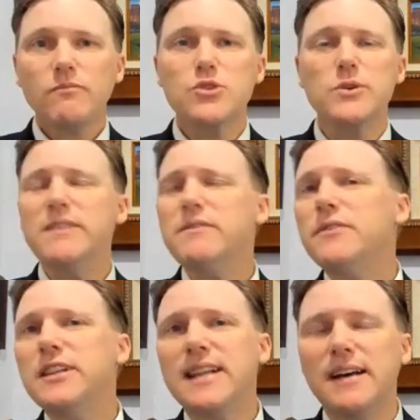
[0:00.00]
So even
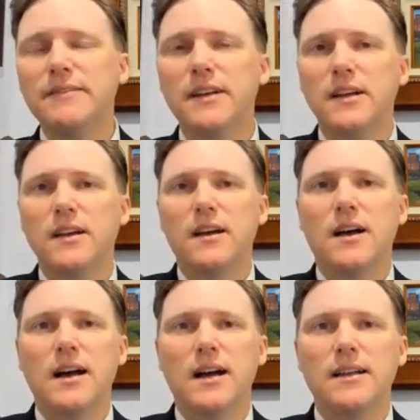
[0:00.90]
if you didn't have
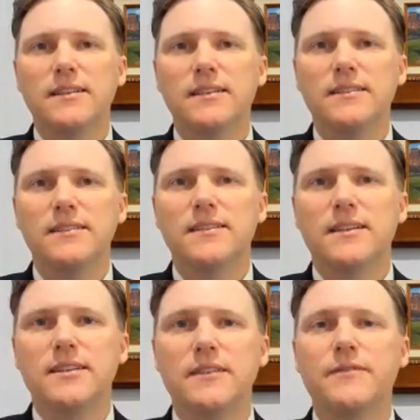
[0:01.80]

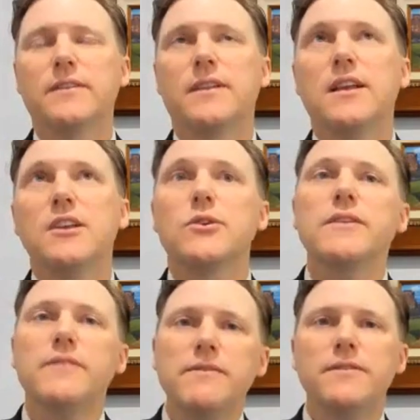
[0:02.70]

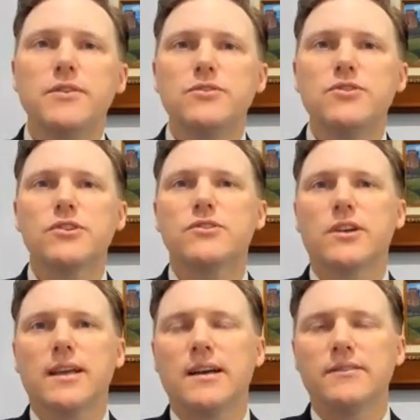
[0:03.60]
even if you just
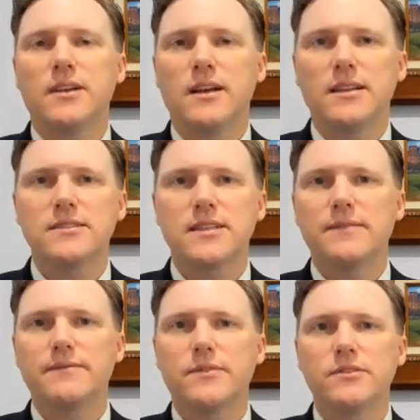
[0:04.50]
took out, let's say
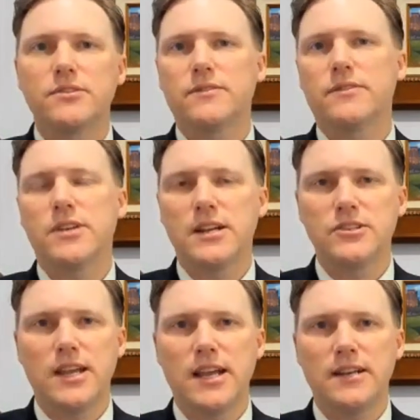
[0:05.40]
for John and
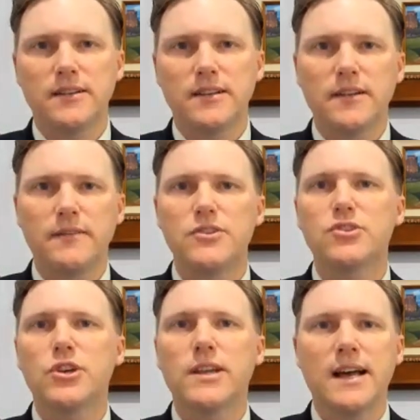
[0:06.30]
Jan, if you just
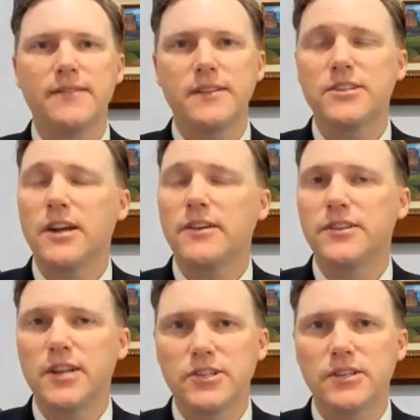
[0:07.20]
took out the standard
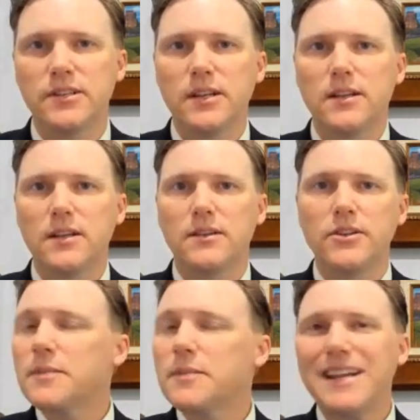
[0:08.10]
deduction, you're
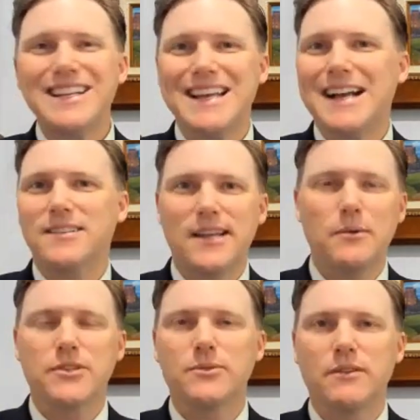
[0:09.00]
not going to pay any tax on that
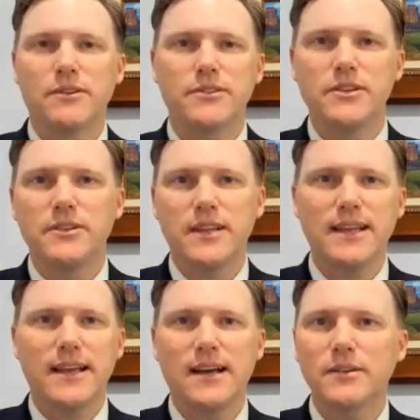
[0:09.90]
whatsoever. So you can take
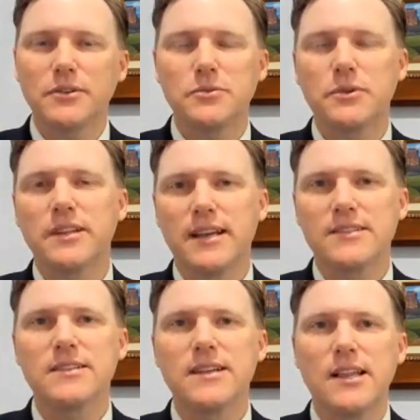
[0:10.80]
out over
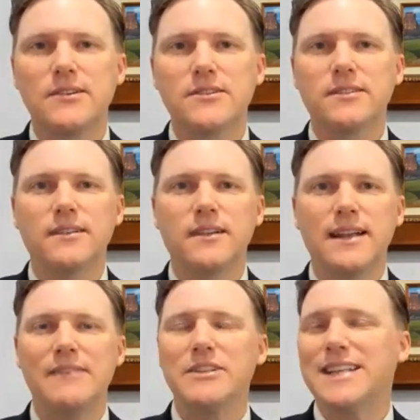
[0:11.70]
$20,000 and
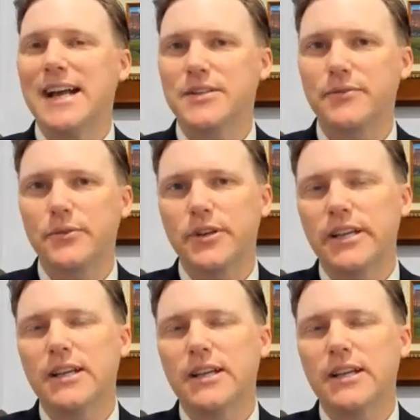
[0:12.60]
have it tax free.